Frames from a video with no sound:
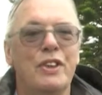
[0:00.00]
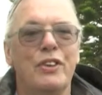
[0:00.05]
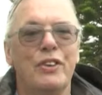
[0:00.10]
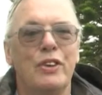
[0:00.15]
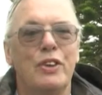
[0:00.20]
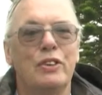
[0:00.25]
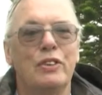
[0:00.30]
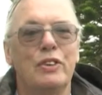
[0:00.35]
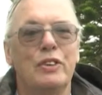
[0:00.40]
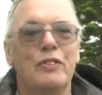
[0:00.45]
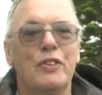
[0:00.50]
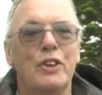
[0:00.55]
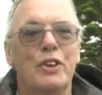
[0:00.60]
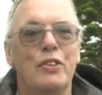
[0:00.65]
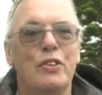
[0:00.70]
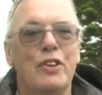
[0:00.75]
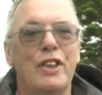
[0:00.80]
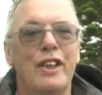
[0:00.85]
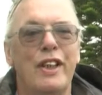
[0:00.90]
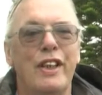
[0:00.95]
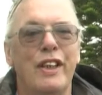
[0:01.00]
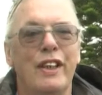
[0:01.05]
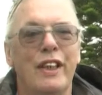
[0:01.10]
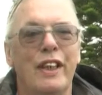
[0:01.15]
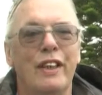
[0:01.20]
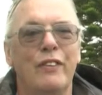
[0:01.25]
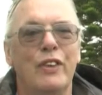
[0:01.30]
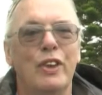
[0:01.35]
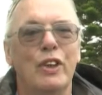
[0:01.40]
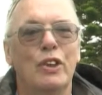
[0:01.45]
on the colour of the grey.
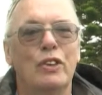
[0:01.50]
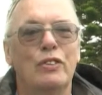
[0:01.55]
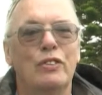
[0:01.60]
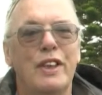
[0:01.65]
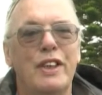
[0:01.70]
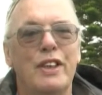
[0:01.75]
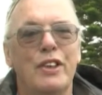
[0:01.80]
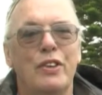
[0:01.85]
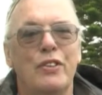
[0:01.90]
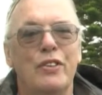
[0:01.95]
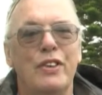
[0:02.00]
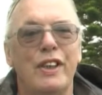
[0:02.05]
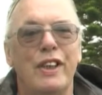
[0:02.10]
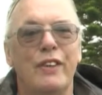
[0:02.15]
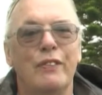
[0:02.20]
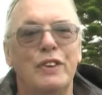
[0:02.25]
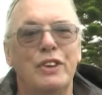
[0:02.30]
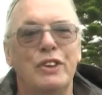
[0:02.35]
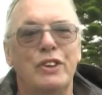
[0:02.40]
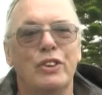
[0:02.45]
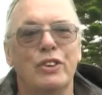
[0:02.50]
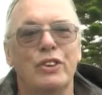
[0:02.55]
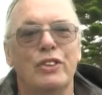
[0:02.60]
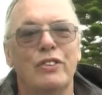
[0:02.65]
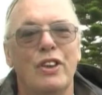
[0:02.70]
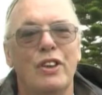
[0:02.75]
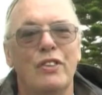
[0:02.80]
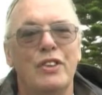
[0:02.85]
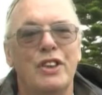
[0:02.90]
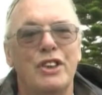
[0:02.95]
They all like the grey, which took a
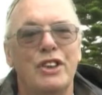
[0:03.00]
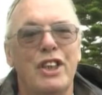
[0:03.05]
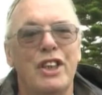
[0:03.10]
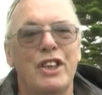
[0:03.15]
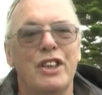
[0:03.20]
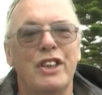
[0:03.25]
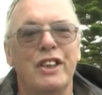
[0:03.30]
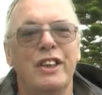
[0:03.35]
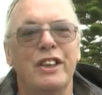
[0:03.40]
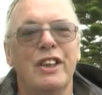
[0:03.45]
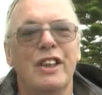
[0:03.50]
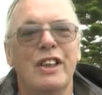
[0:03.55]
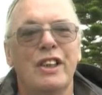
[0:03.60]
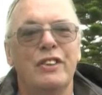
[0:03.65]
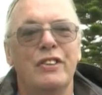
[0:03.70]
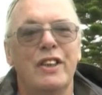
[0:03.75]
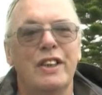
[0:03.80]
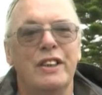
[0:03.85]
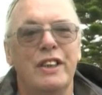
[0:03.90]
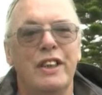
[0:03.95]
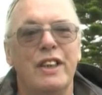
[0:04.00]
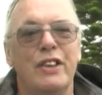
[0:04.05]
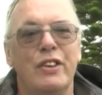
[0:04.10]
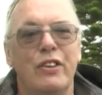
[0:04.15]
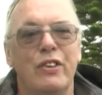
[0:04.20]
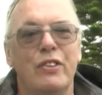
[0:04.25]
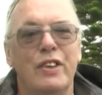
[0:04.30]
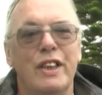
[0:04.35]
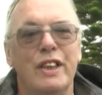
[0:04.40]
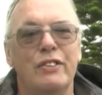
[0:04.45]
lot of research, trying to get the
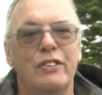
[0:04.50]
grey